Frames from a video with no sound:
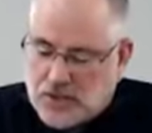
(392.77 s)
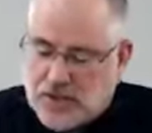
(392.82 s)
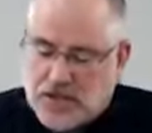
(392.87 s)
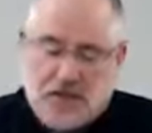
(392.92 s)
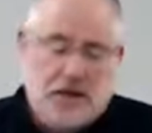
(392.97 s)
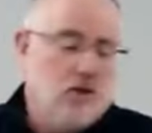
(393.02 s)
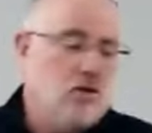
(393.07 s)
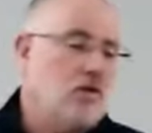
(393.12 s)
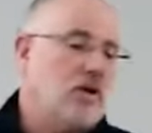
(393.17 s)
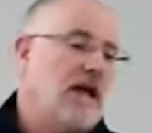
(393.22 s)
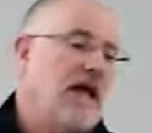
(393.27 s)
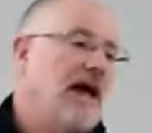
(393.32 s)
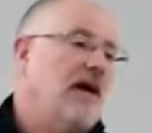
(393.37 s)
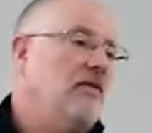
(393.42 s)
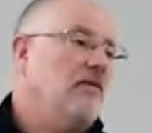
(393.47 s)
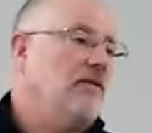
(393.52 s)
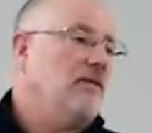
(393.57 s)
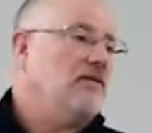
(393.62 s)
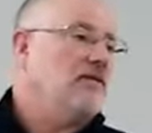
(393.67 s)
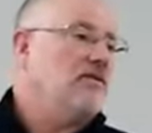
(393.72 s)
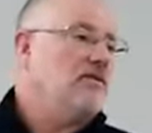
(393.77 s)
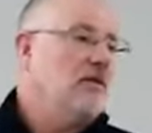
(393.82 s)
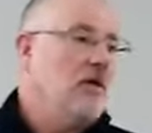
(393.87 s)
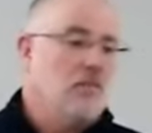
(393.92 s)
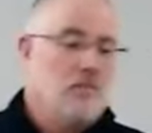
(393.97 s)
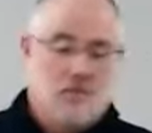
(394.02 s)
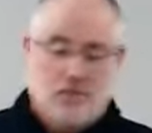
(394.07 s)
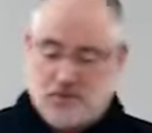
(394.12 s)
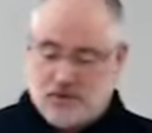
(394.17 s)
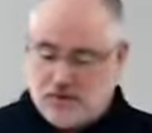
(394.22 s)
to kill countless
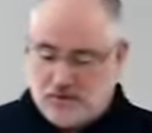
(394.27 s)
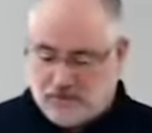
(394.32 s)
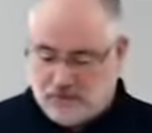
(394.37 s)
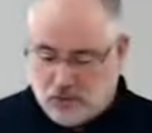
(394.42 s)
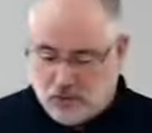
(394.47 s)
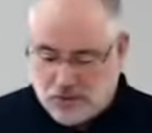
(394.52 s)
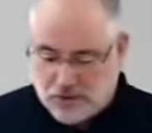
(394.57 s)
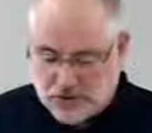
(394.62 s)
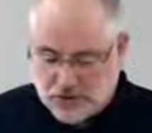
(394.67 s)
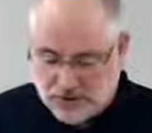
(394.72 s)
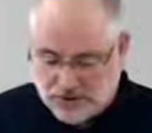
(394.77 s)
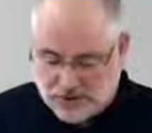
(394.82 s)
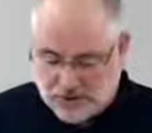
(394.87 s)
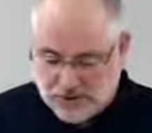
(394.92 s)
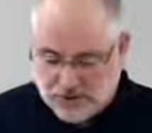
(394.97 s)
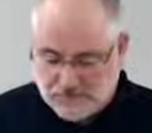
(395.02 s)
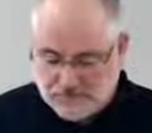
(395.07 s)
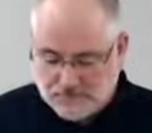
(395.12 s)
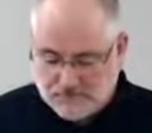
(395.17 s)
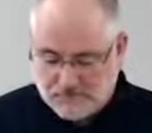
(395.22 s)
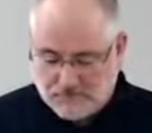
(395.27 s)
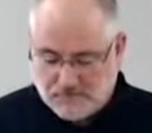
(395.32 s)
numbers of Christians.